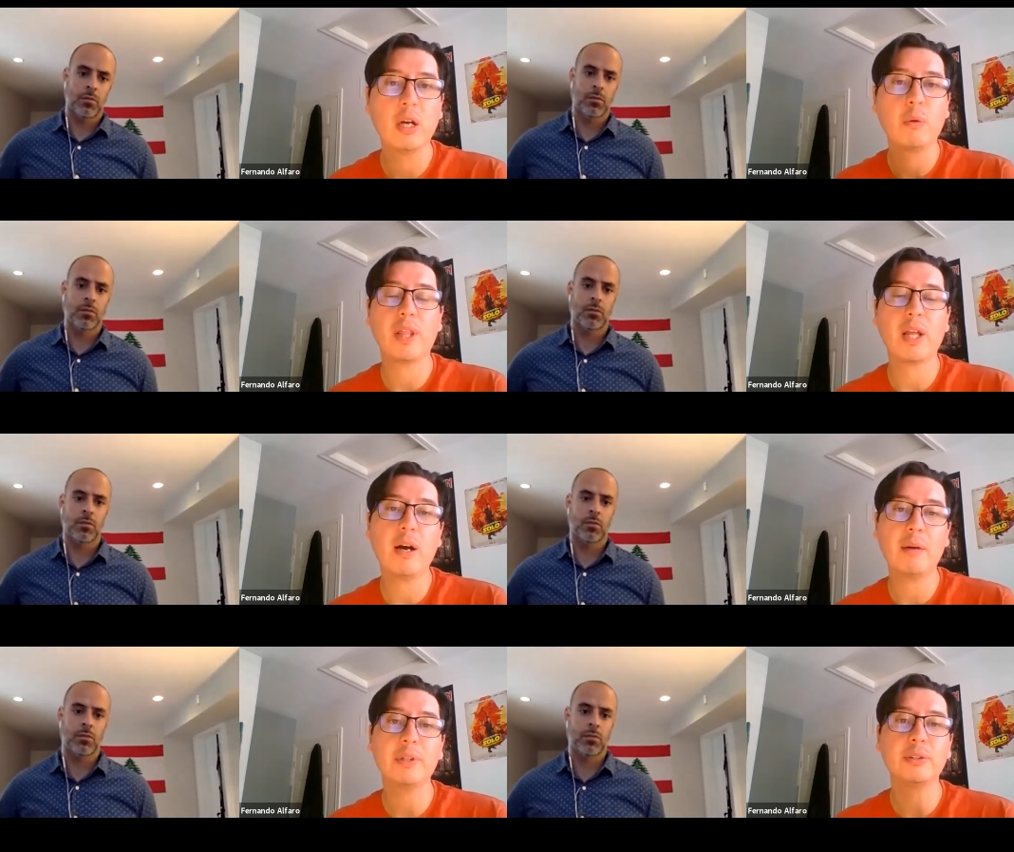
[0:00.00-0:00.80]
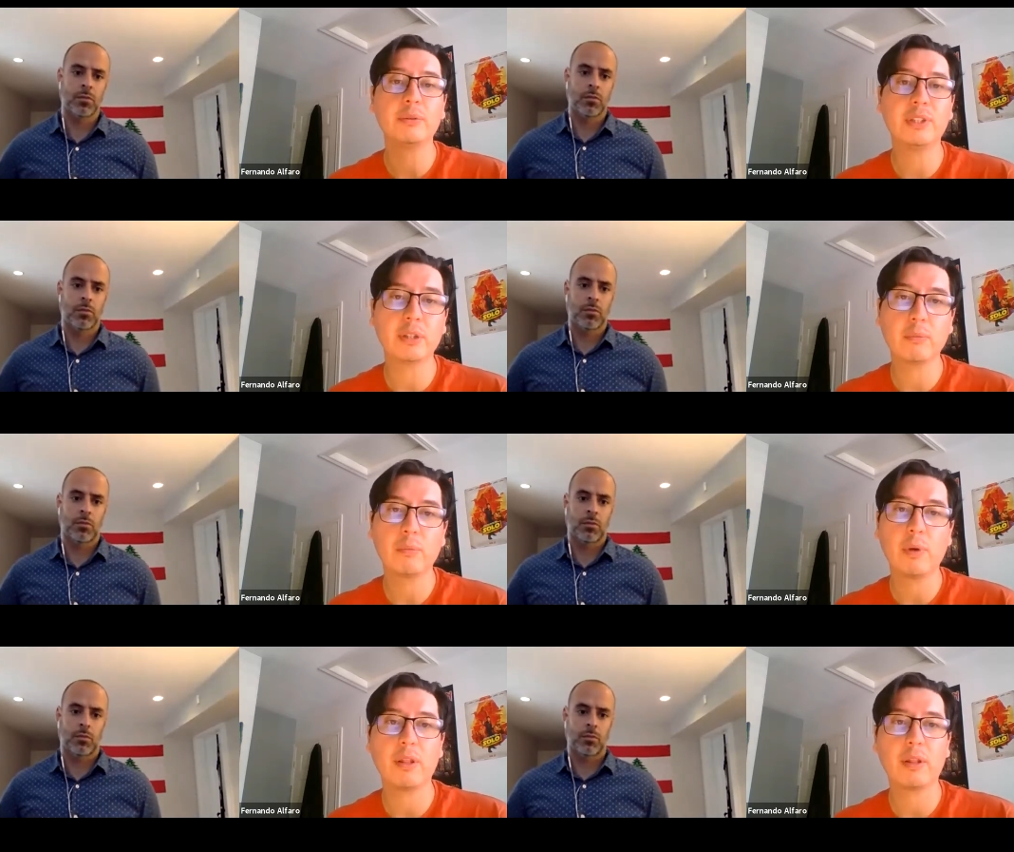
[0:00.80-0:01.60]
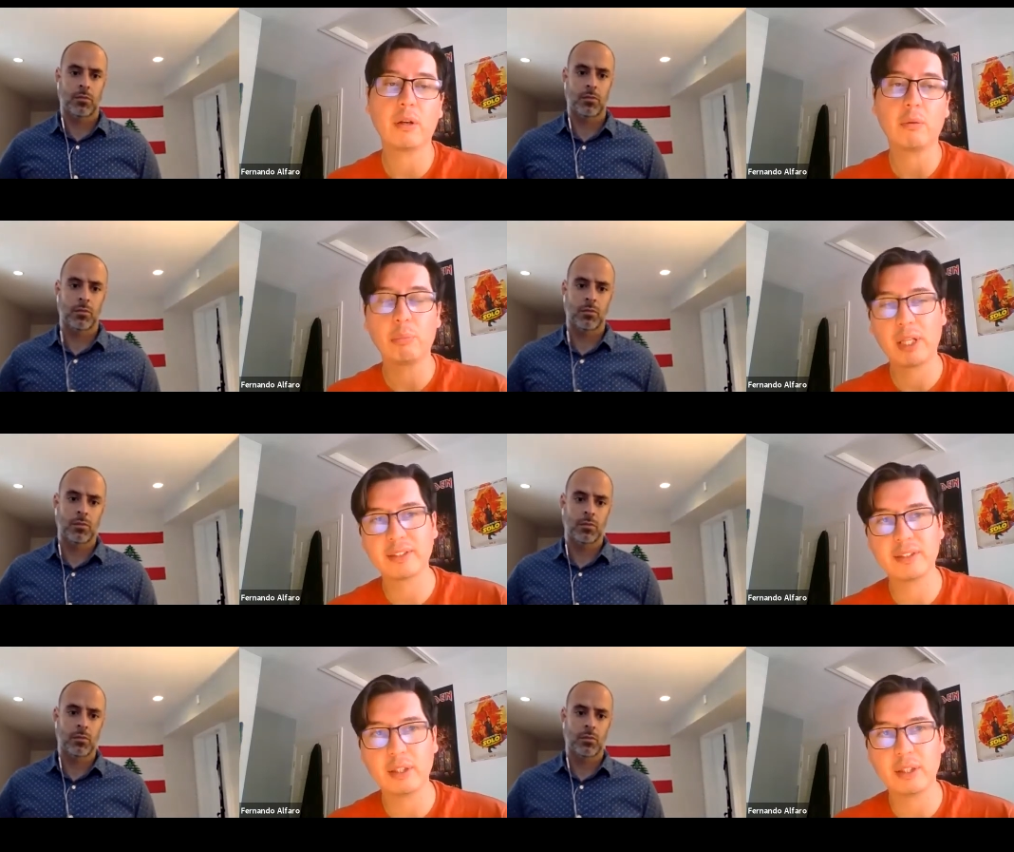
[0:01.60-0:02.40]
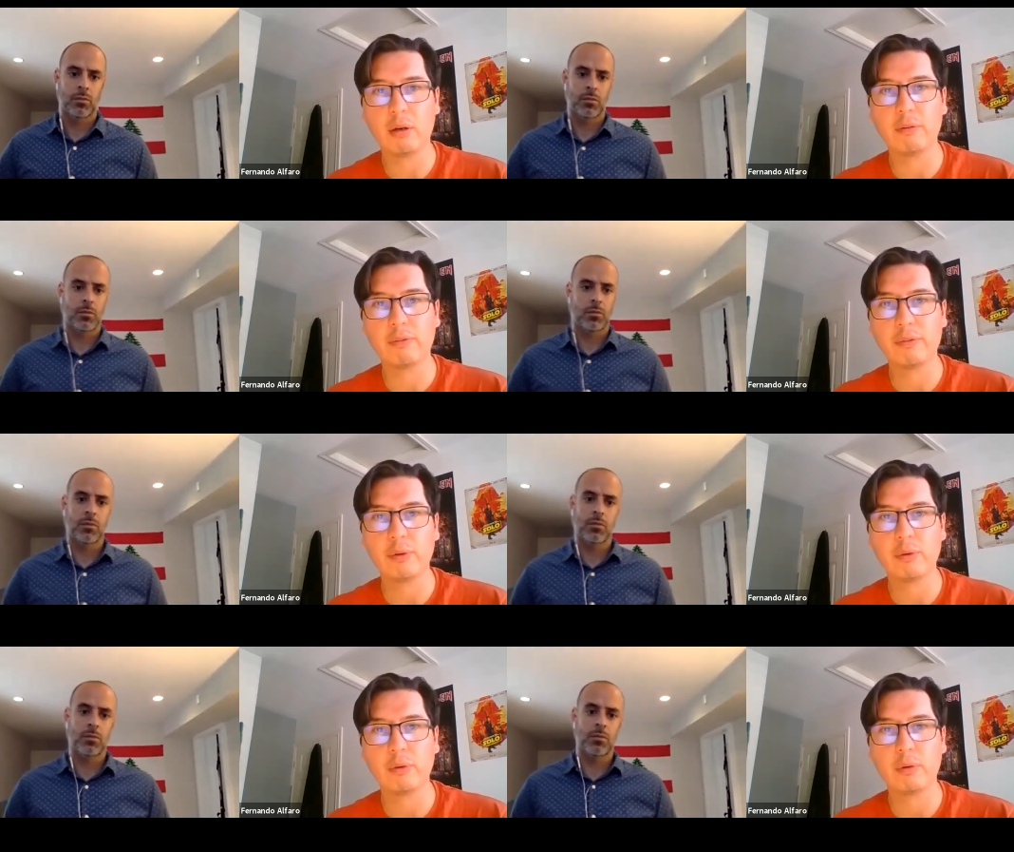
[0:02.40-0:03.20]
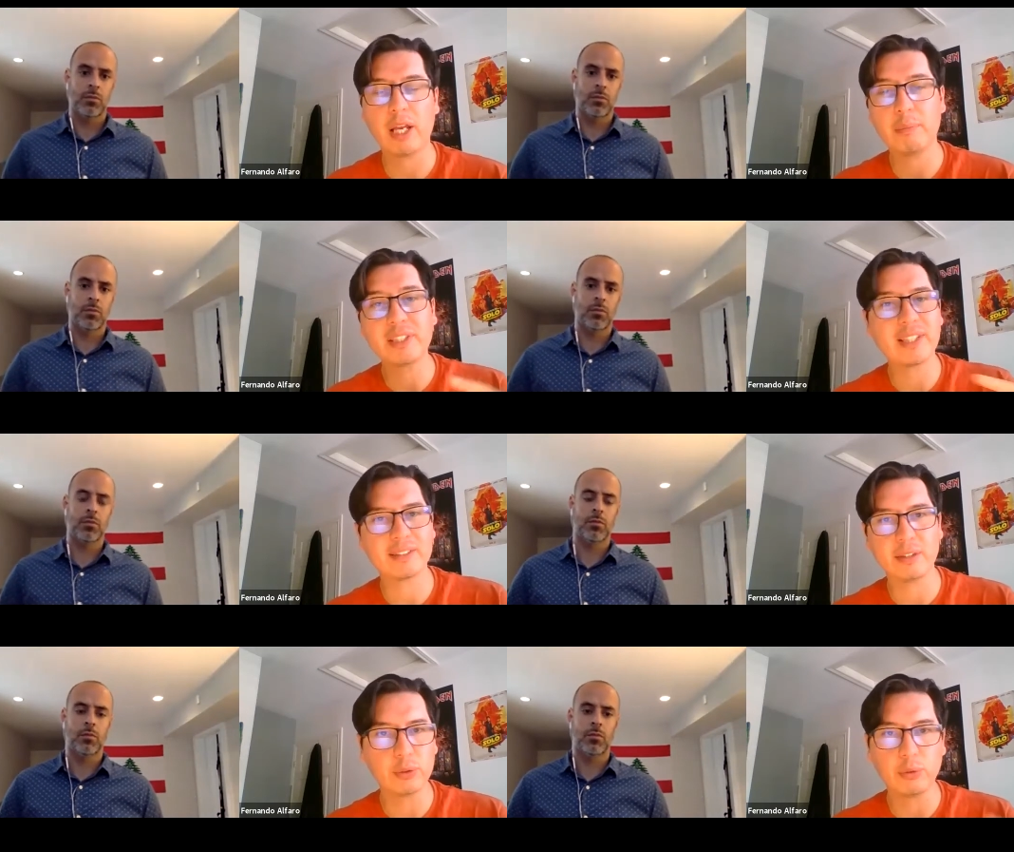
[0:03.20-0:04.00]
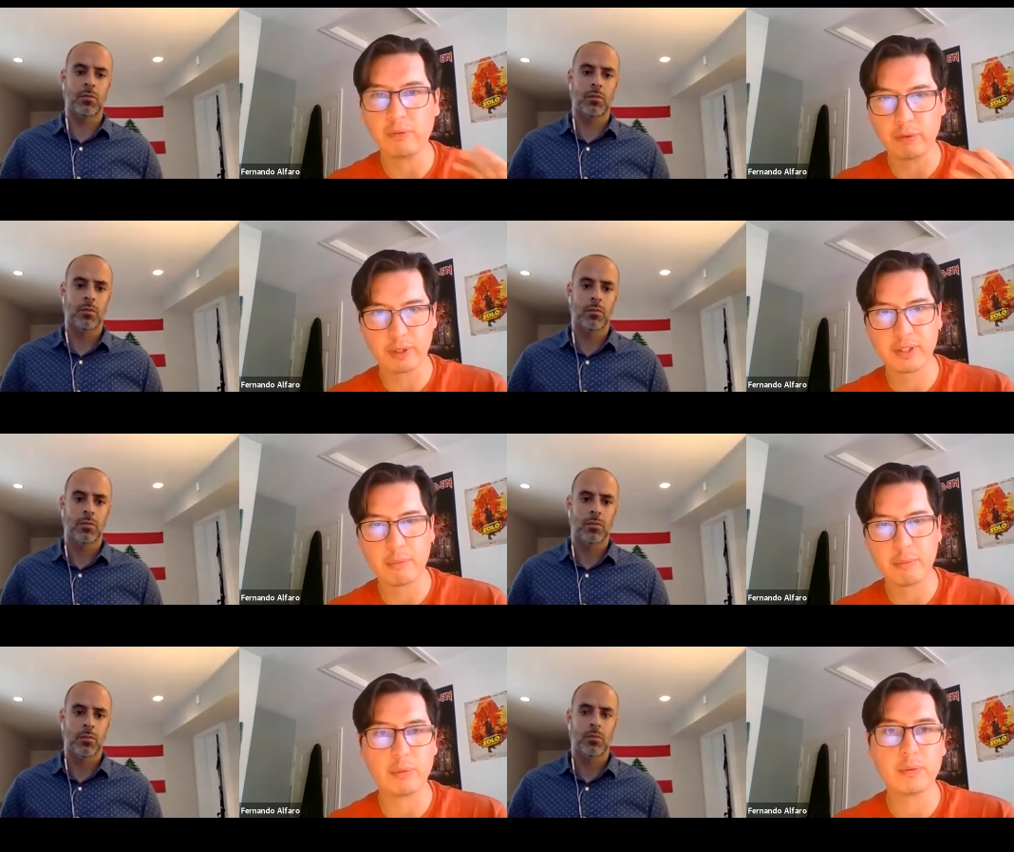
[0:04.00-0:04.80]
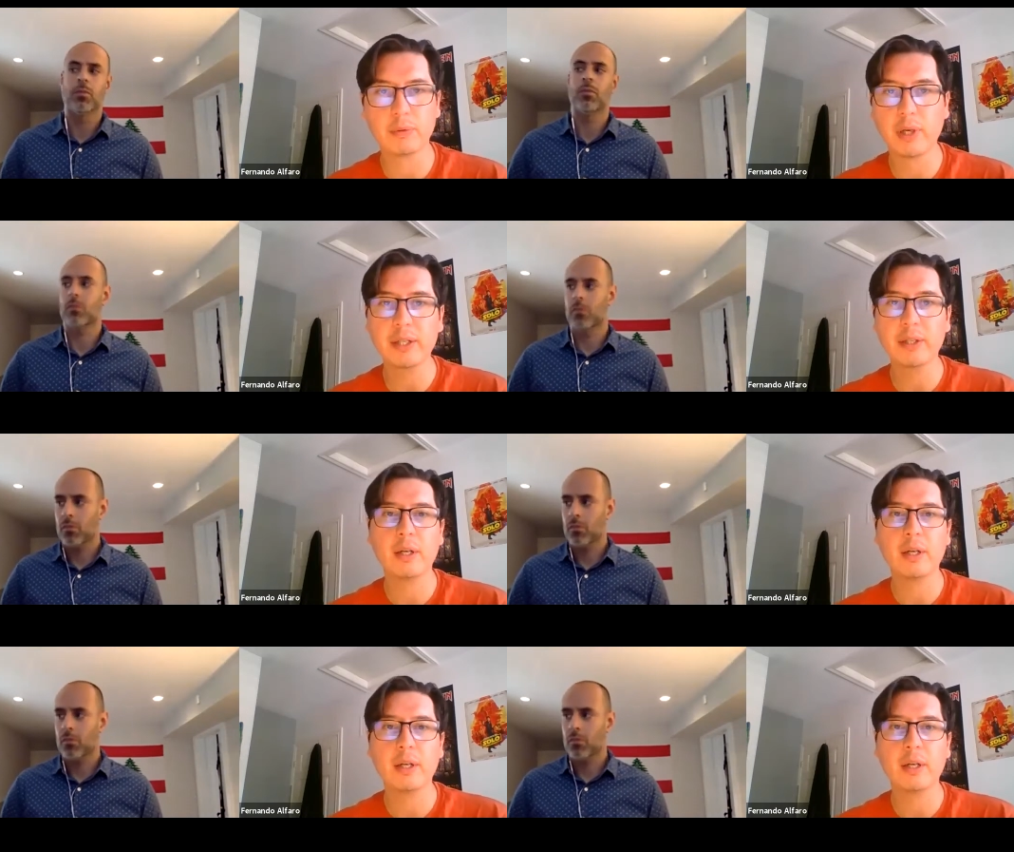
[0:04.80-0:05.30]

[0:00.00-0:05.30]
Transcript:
Speaker 1: without having to deal with the complexity of your A/B testing tool, for example, right?